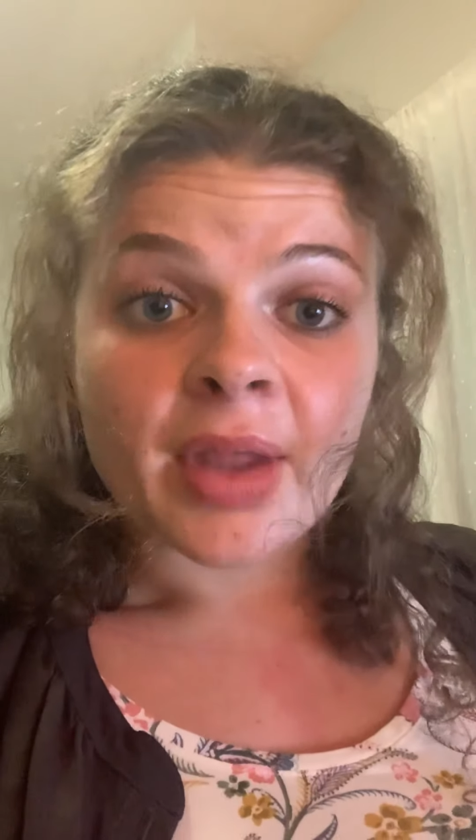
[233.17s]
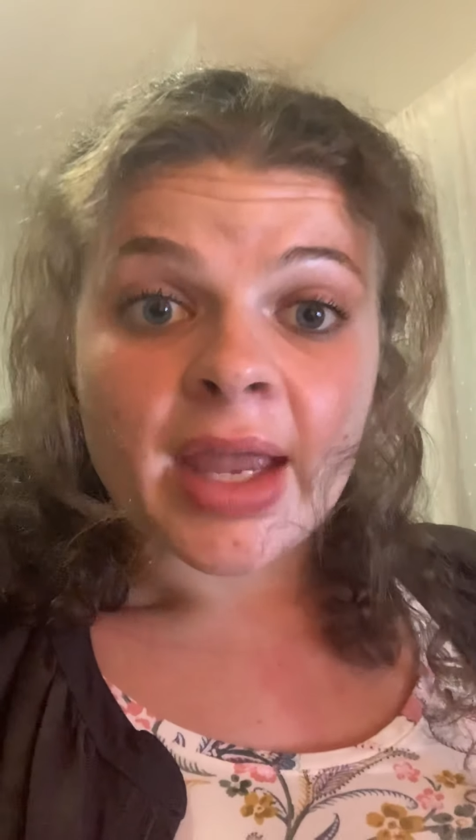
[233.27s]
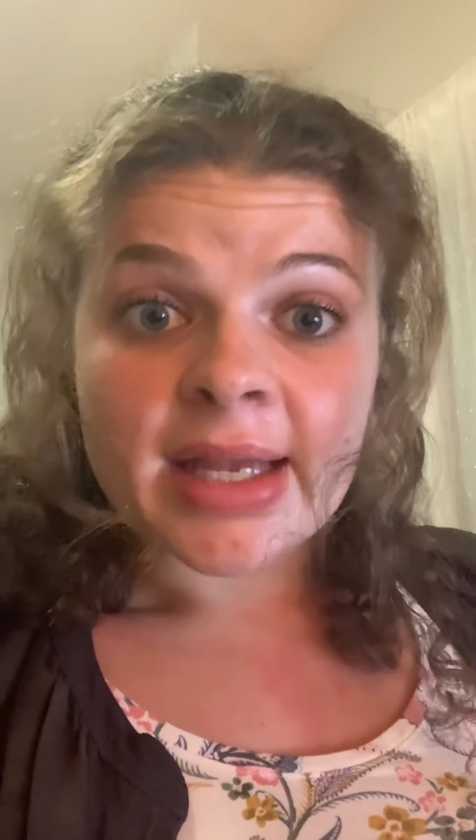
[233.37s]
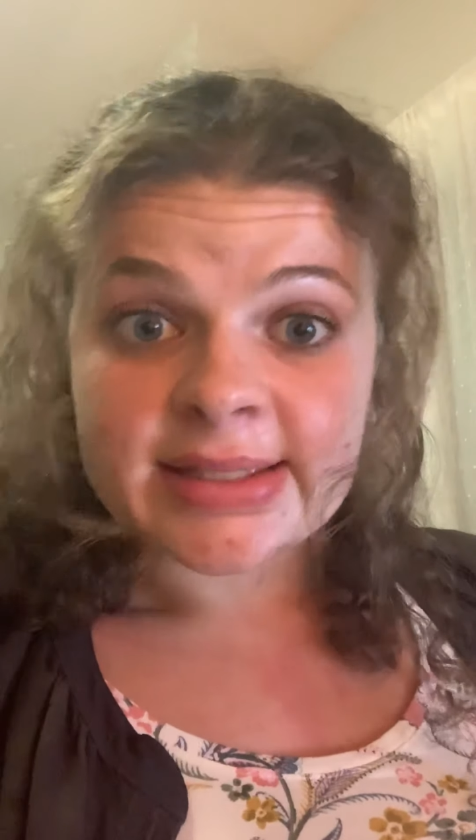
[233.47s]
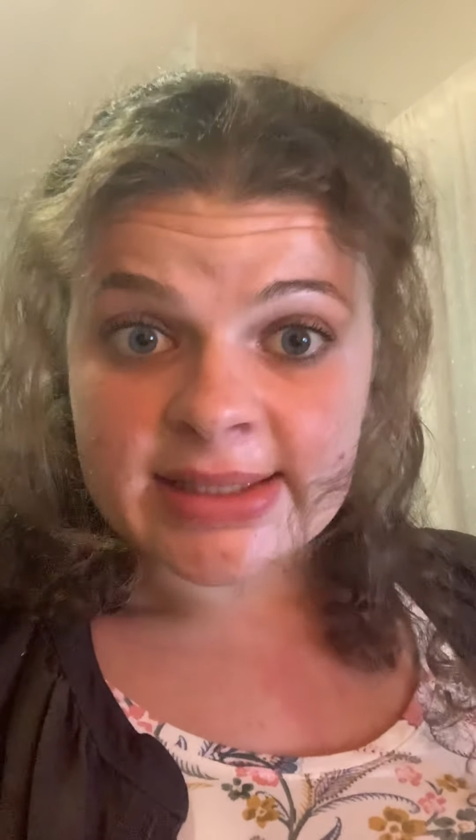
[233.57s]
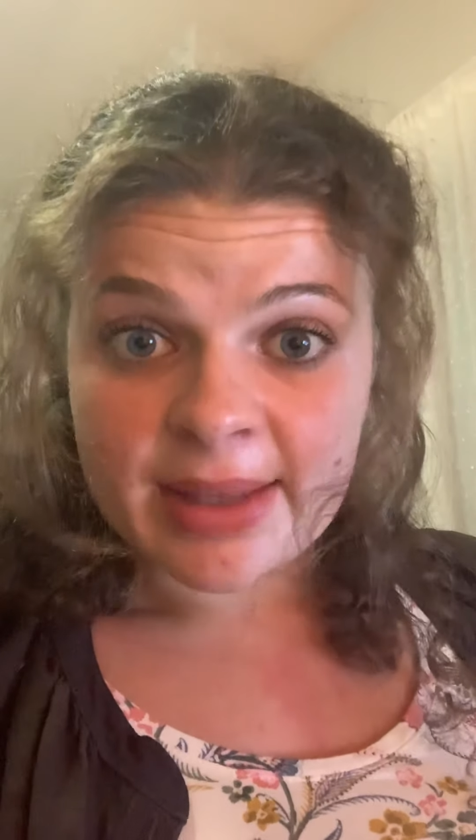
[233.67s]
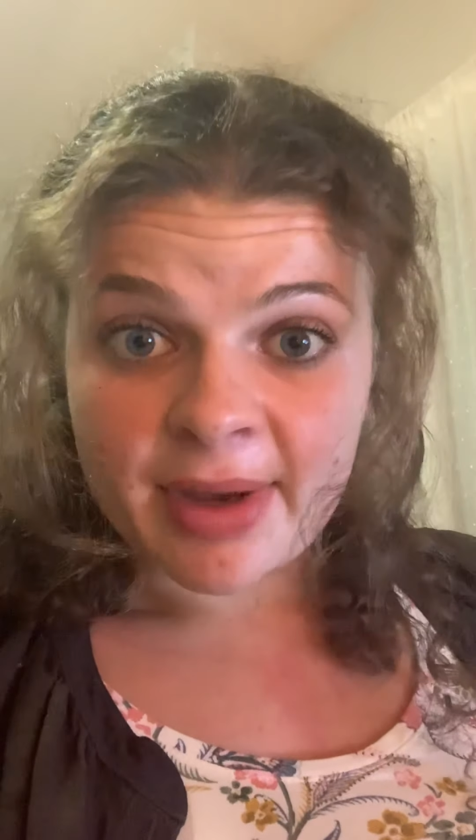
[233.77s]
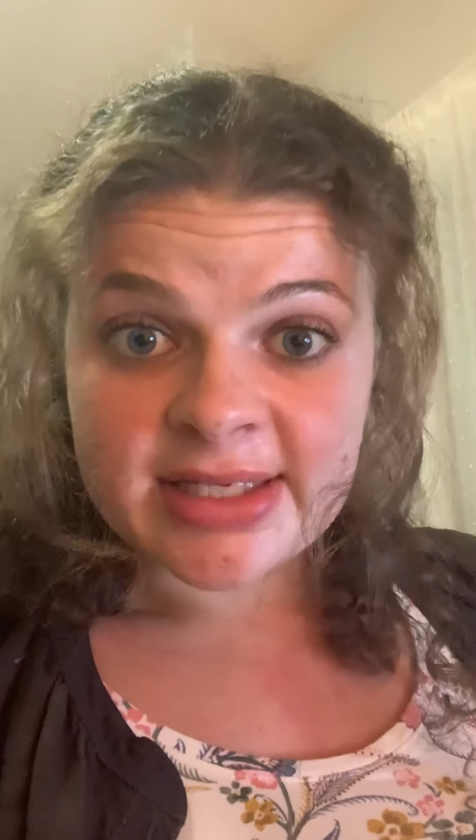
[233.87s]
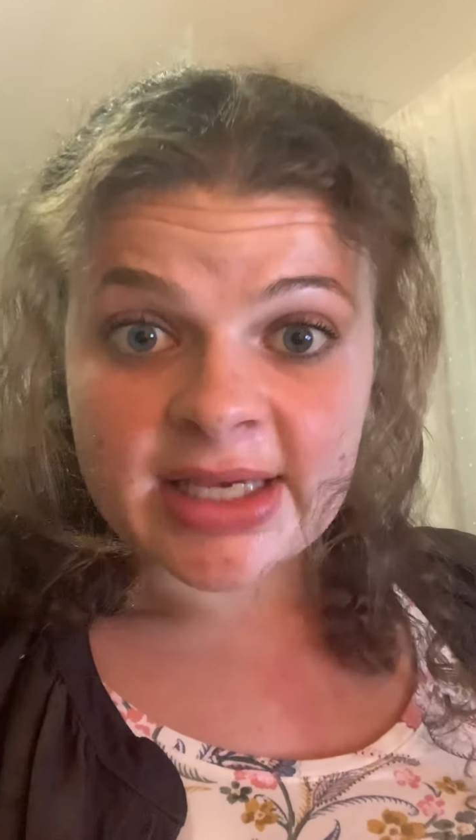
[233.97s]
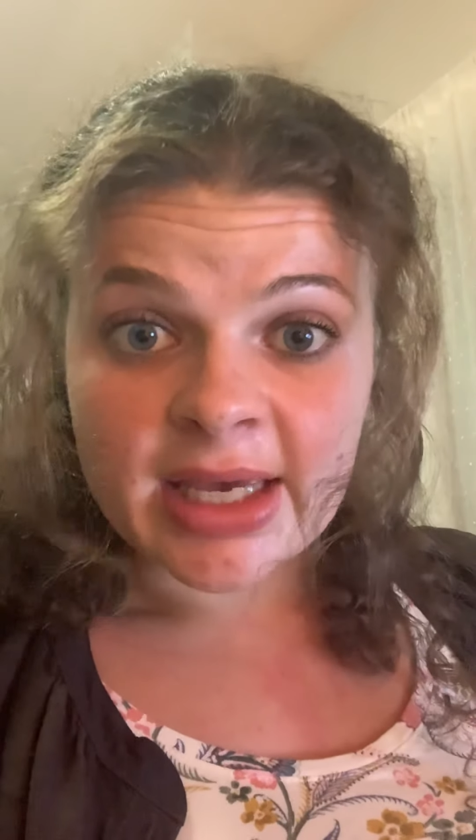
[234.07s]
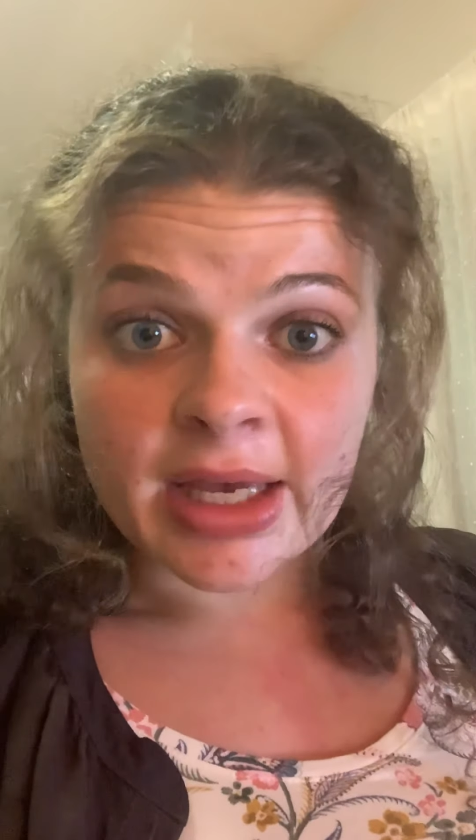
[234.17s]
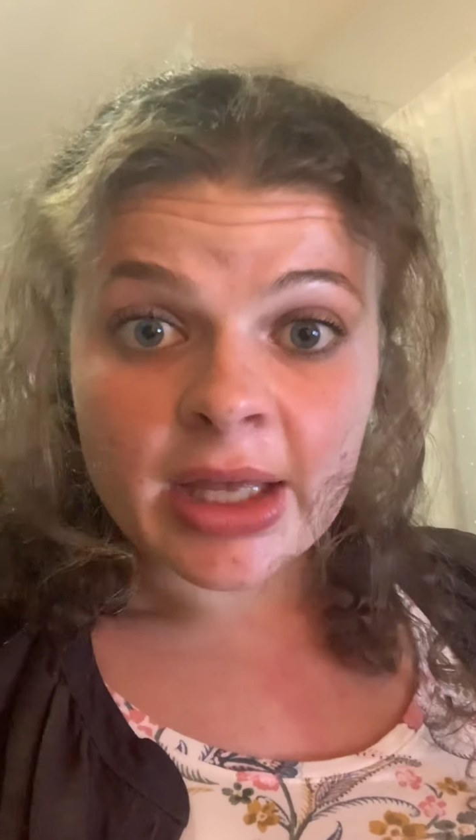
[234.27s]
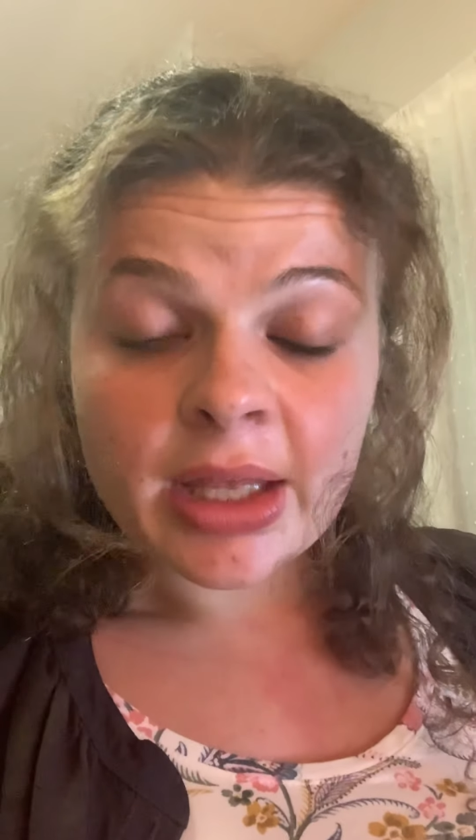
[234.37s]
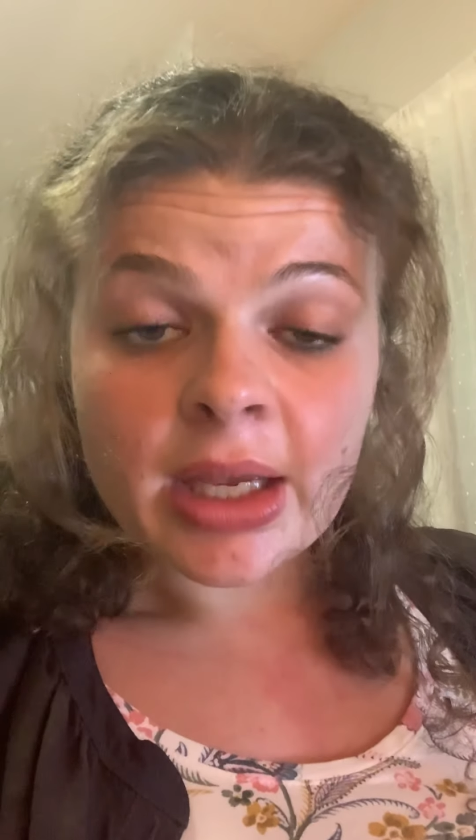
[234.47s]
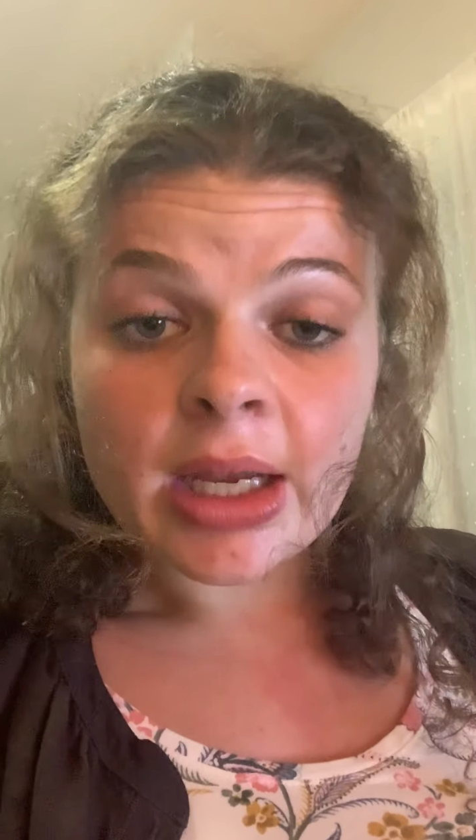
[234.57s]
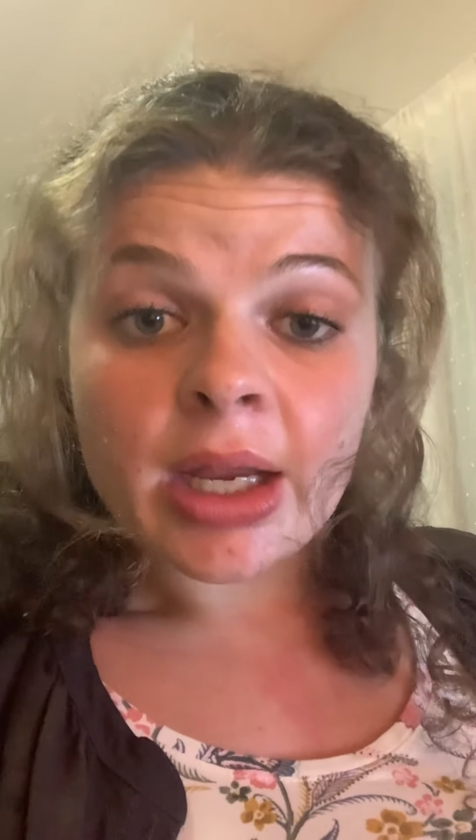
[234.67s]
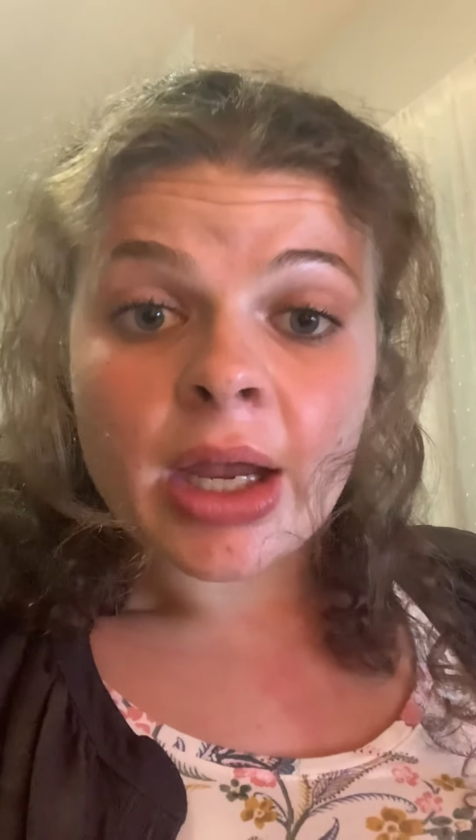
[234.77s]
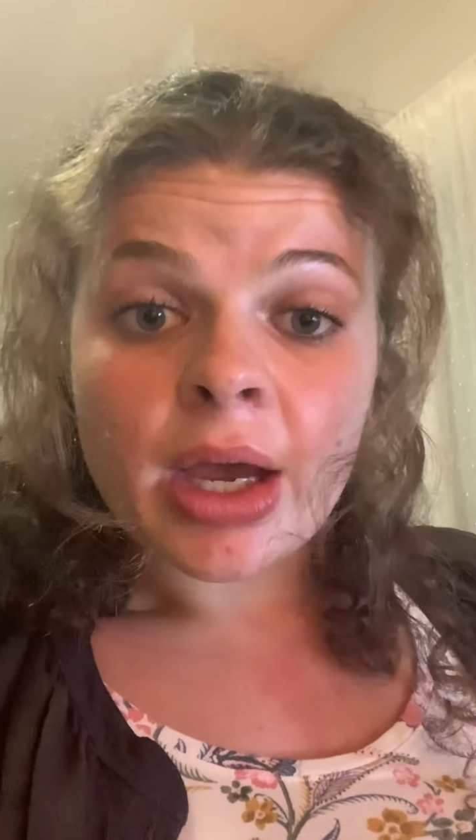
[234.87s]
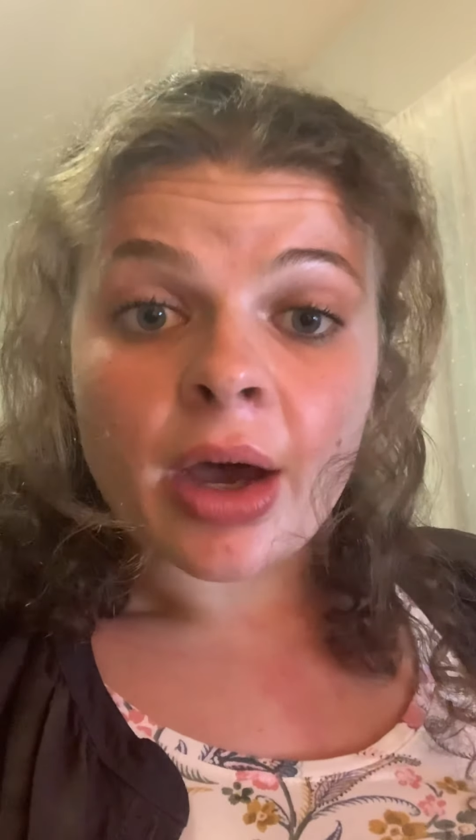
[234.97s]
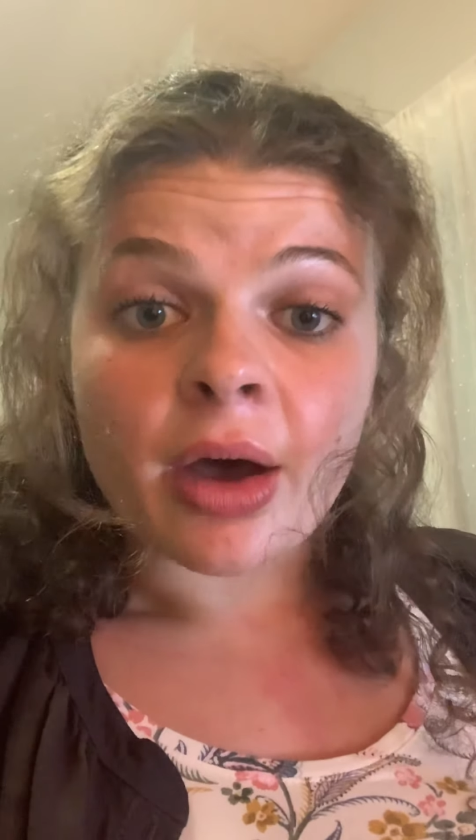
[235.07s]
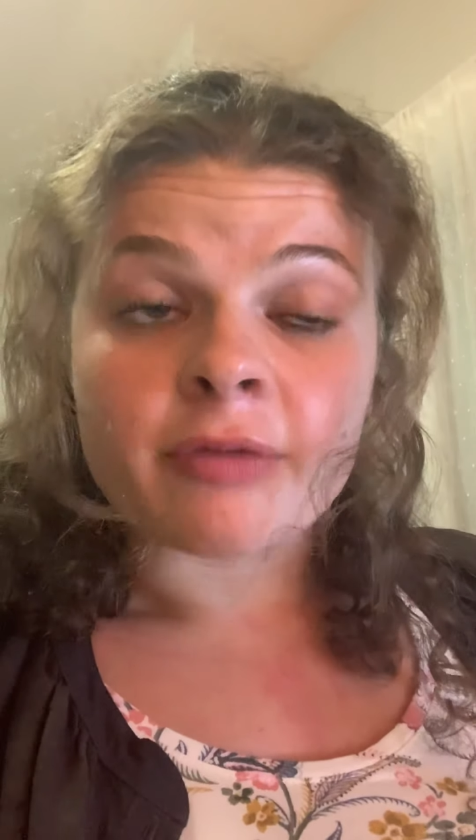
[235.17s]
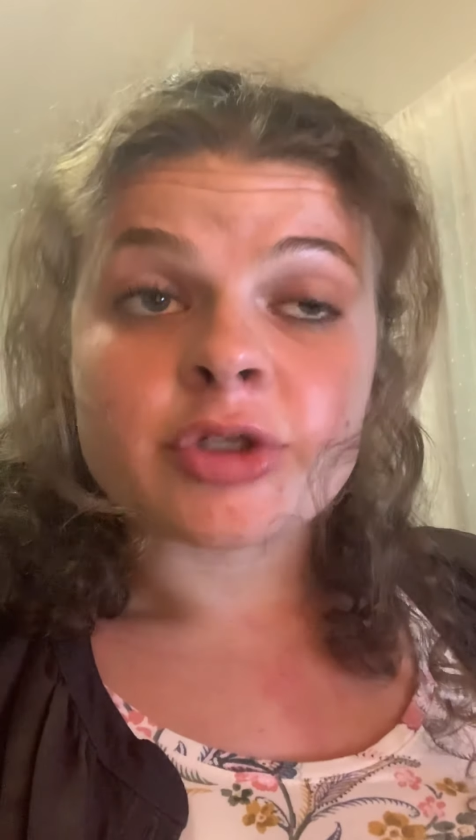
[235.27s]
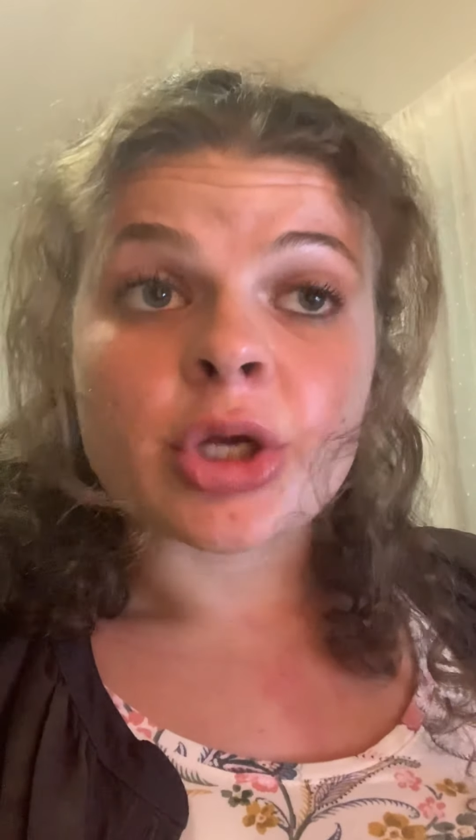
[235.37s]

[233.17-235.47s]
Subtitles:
It's the same idea of